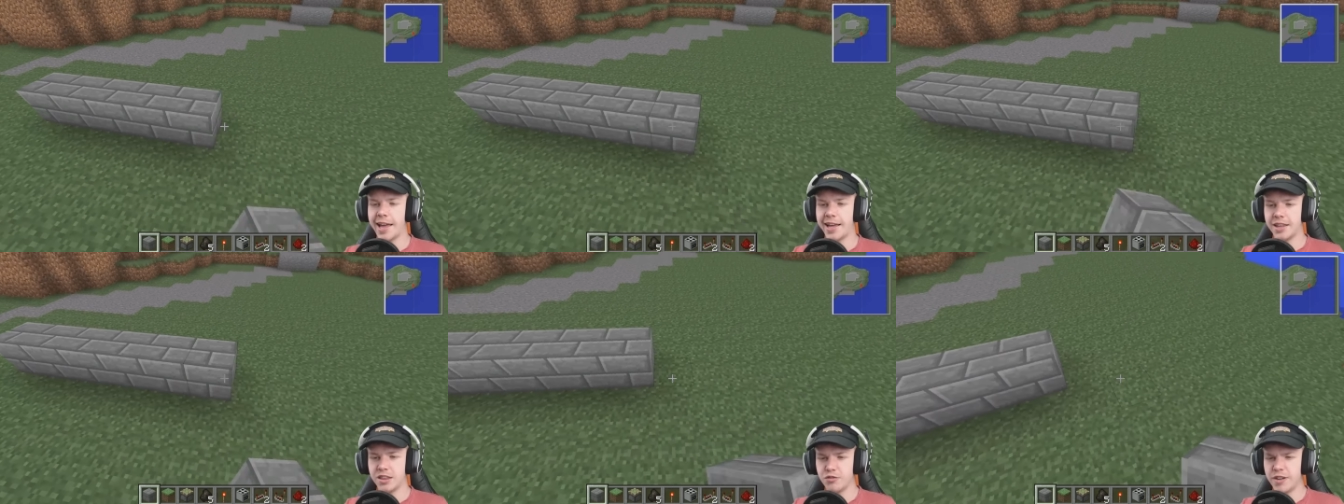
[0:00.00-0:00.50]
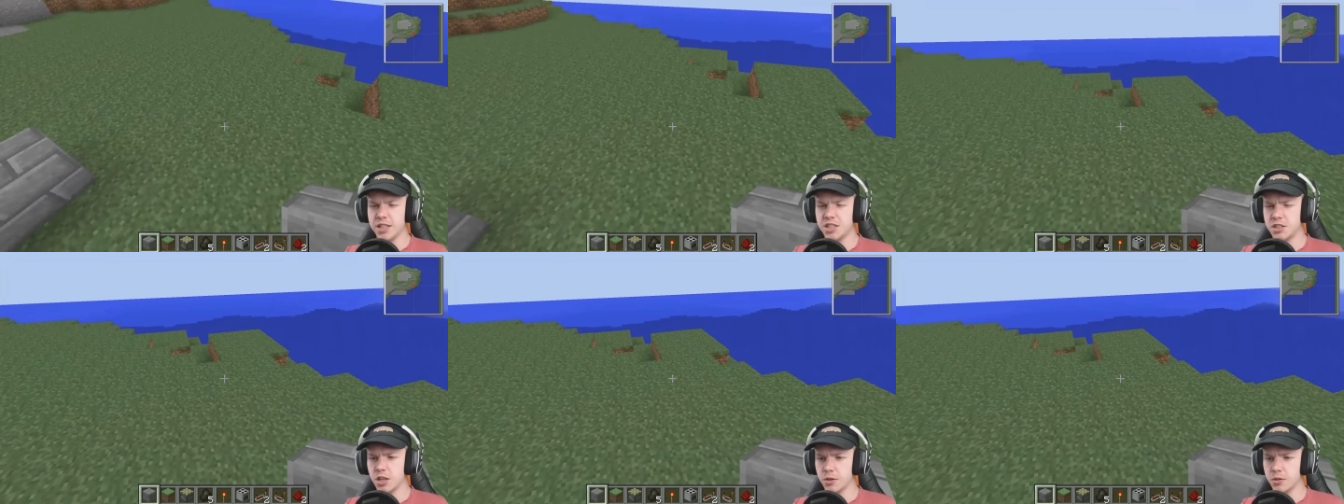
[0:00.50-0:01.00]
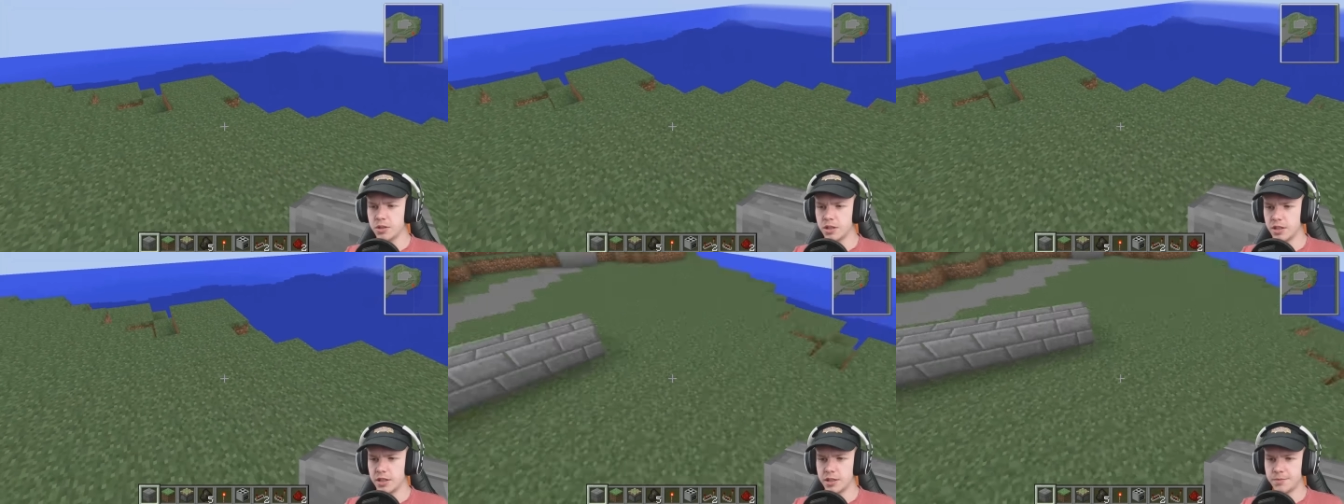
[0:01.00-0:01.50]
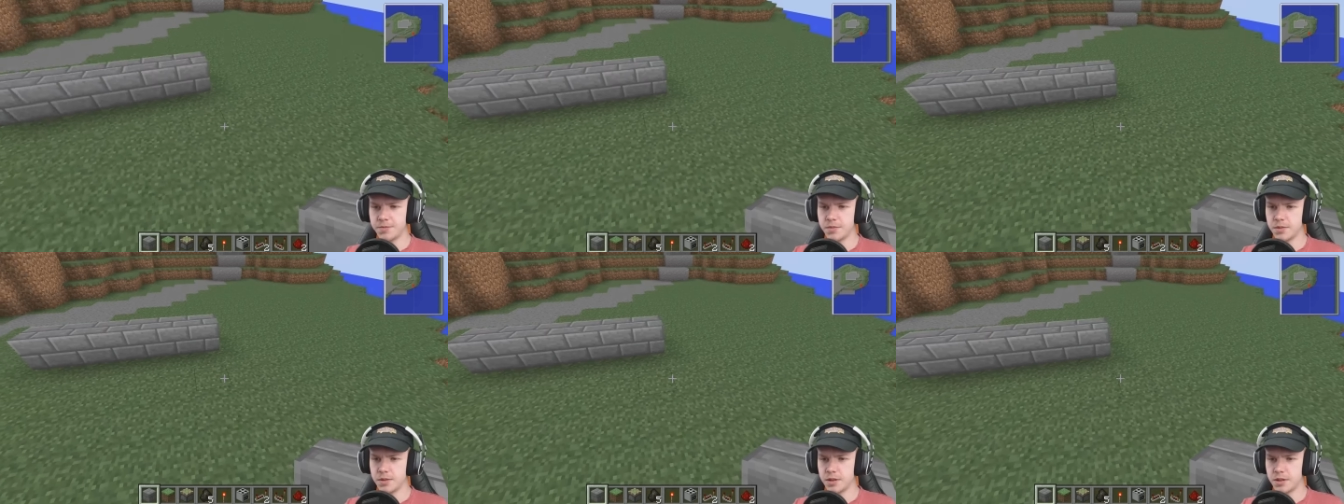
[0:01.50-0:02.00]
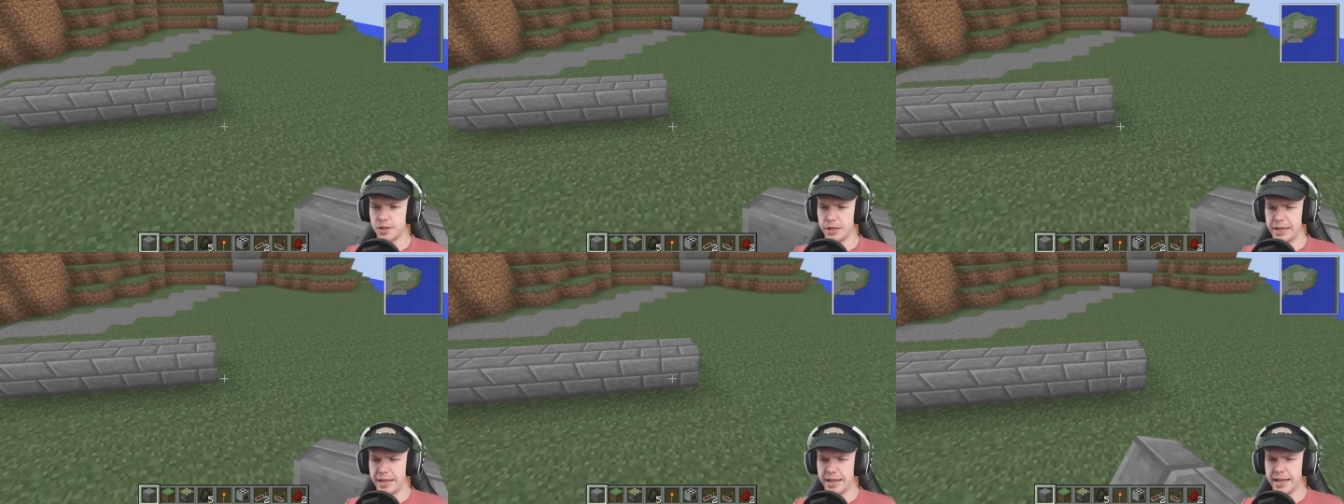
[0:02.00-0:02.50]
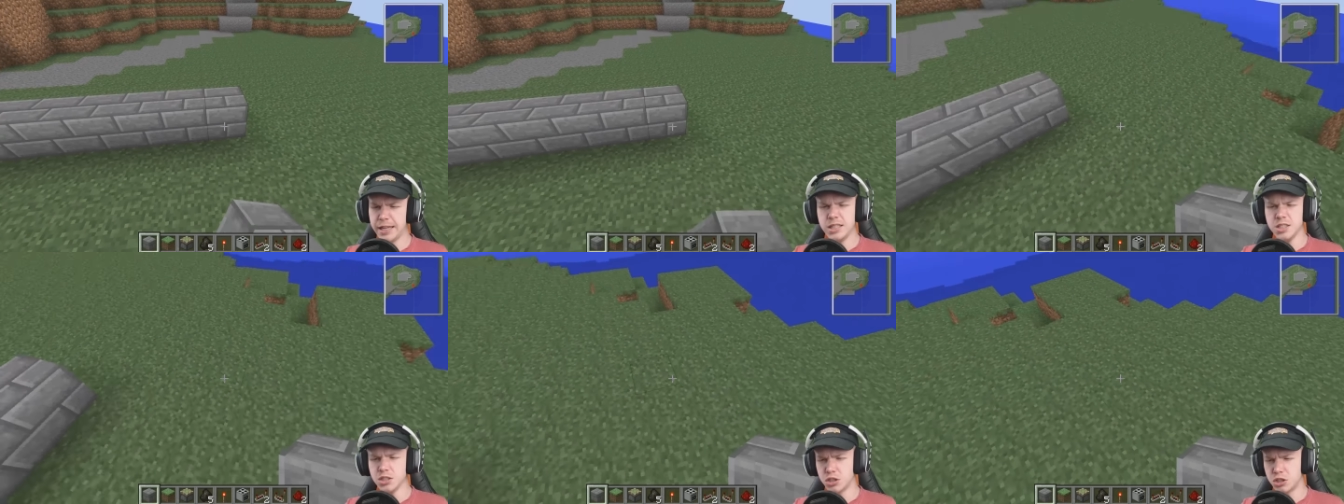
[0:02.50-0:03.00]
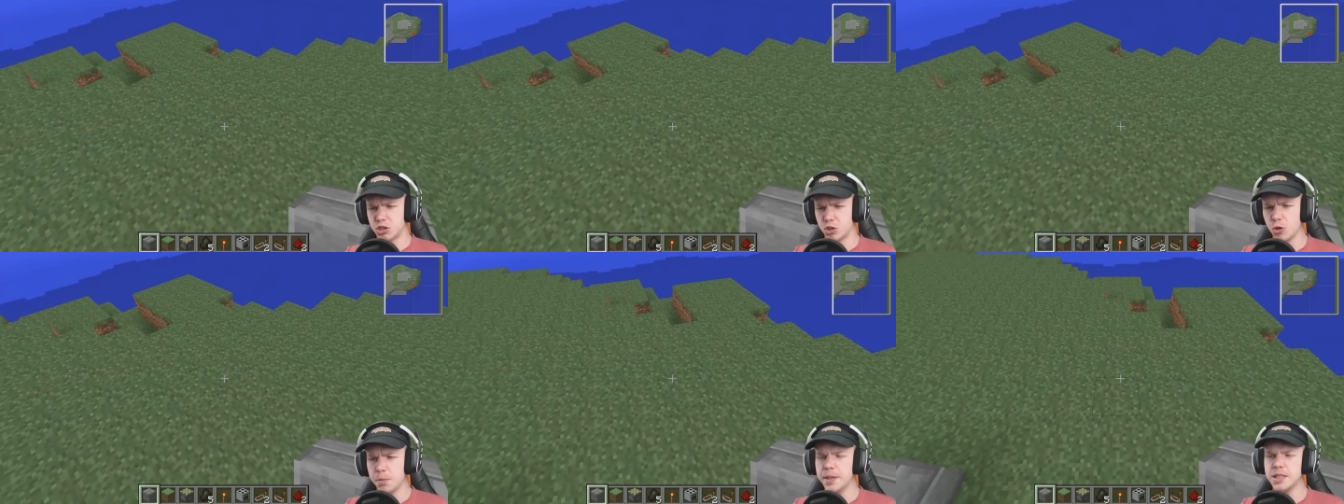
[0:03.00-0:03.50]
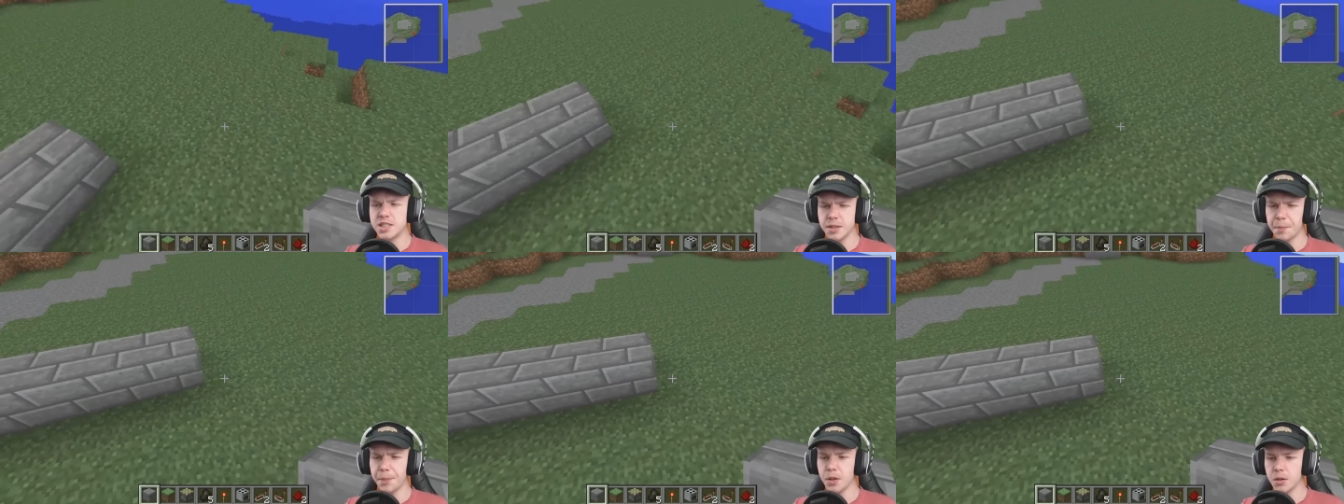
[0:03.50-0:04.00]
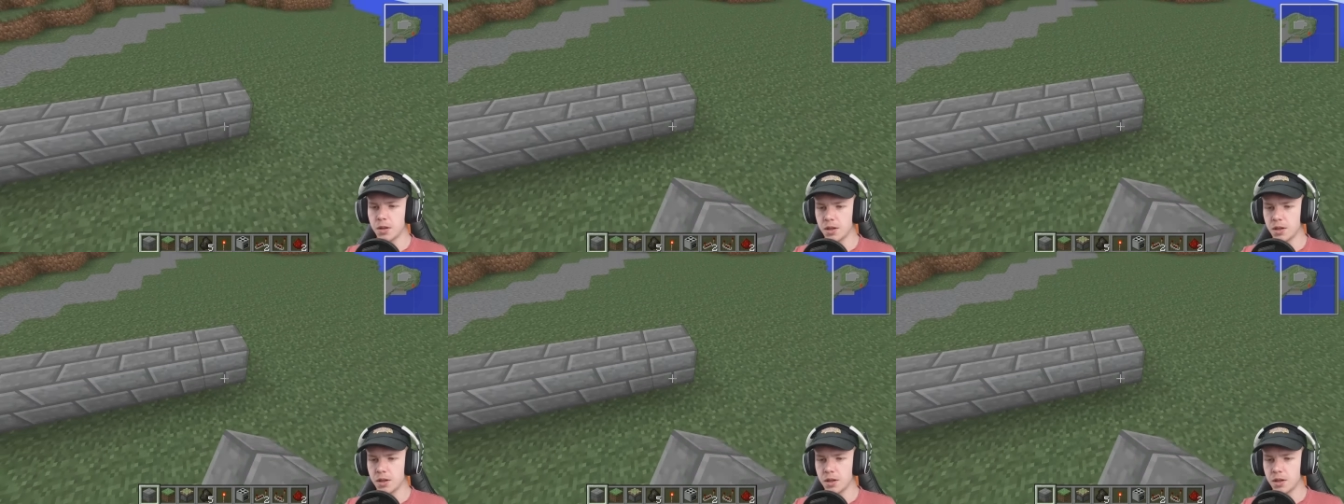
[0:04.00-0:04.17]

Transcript: The redstone isn't super simple,